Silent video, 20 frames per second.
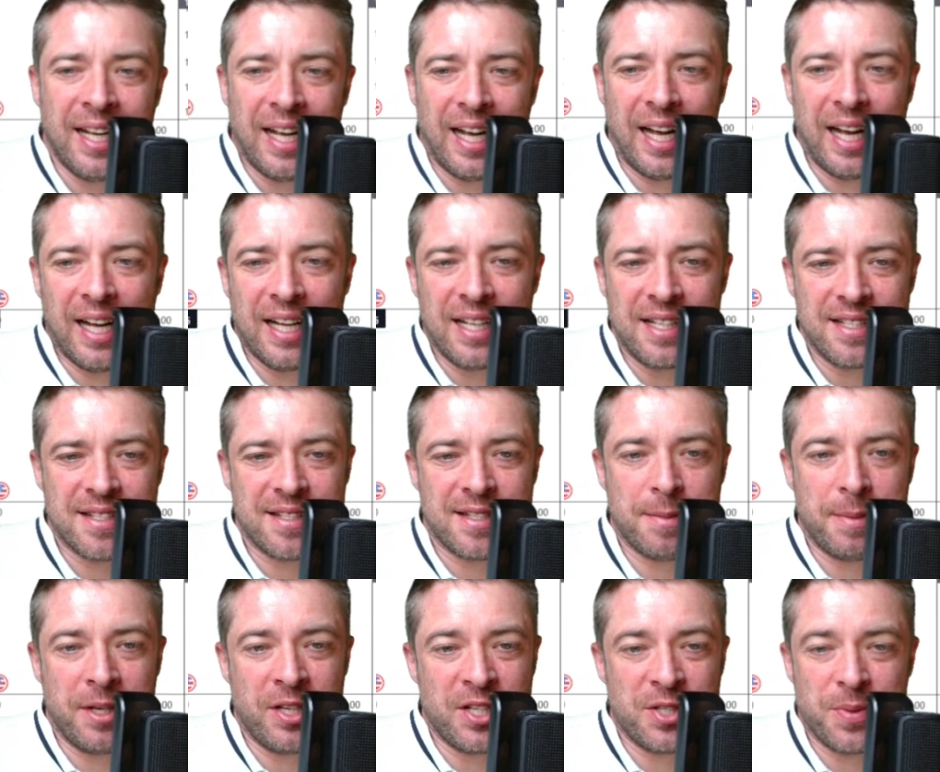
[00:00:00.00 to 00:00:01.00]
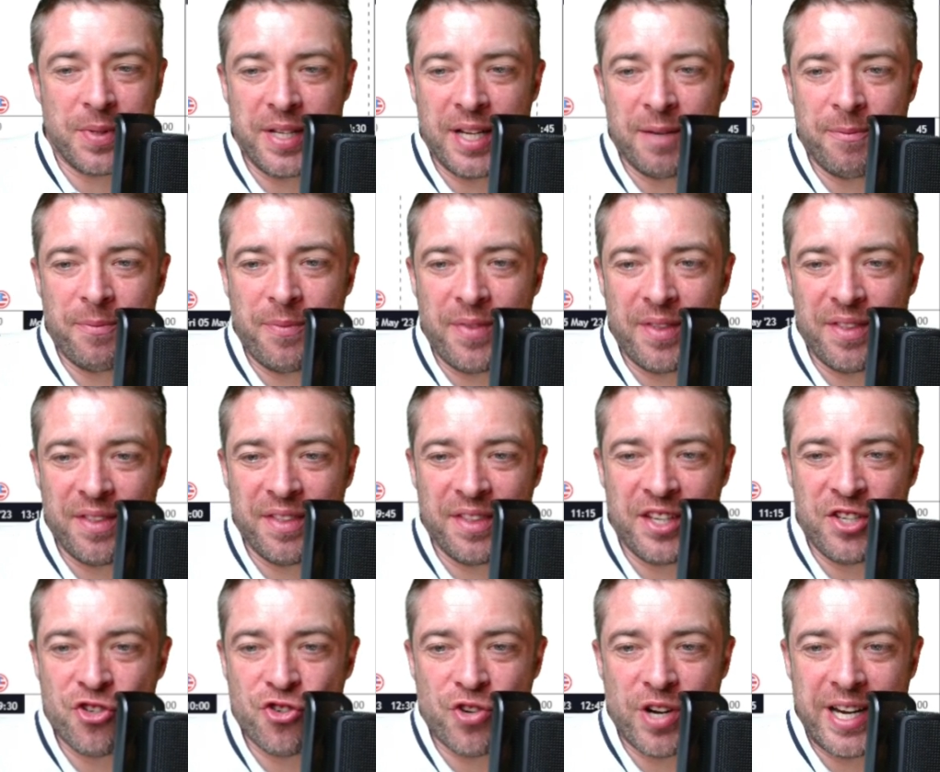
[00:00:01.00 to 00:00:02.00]
And to be honest with you,
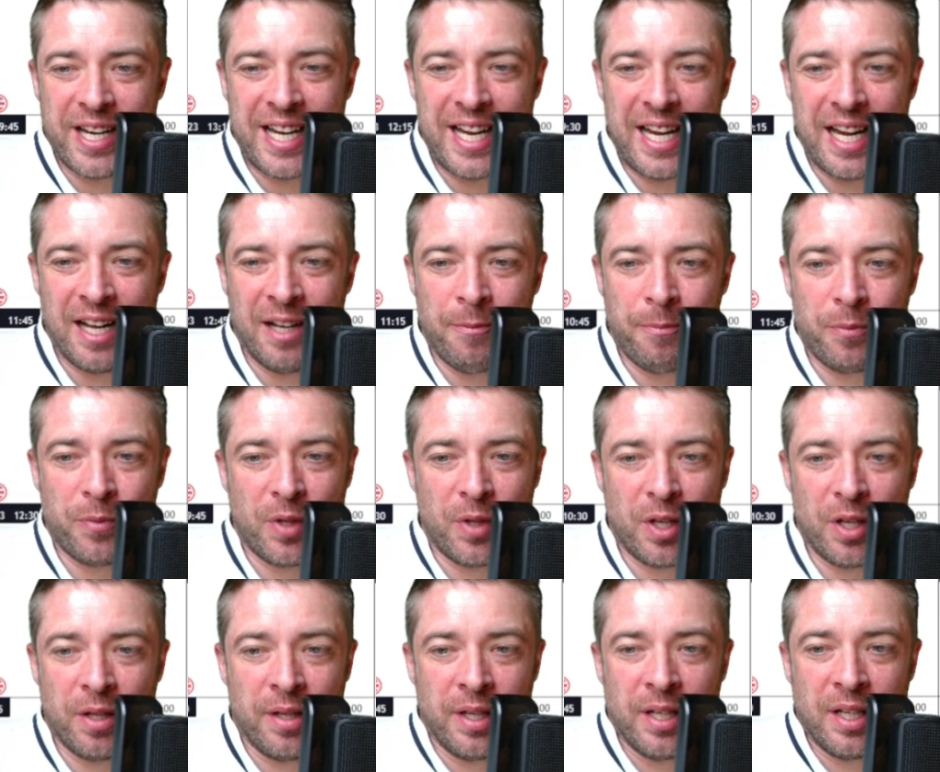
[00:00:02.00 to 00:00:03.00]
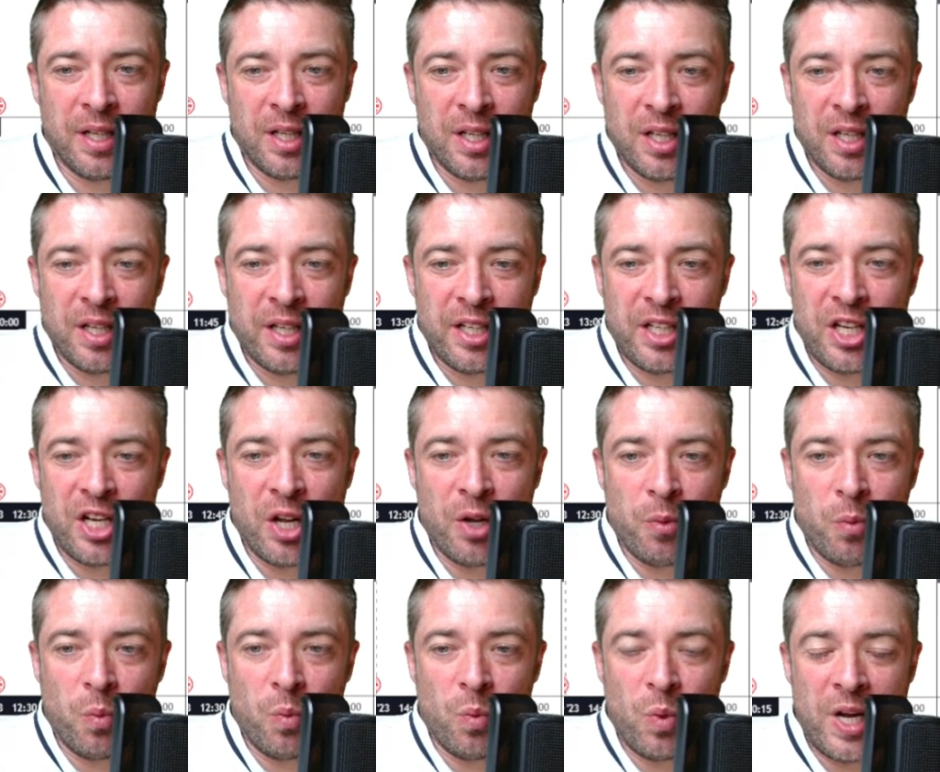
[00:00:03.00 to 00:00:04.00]
this trade here, you
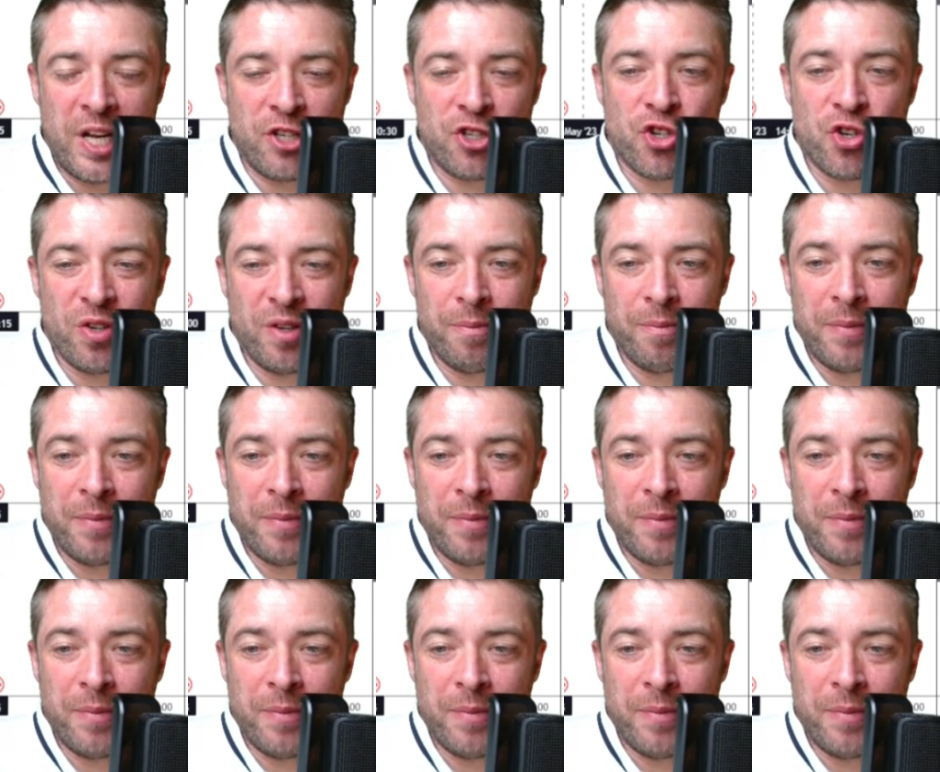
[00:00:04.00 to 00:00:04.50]
know, it should.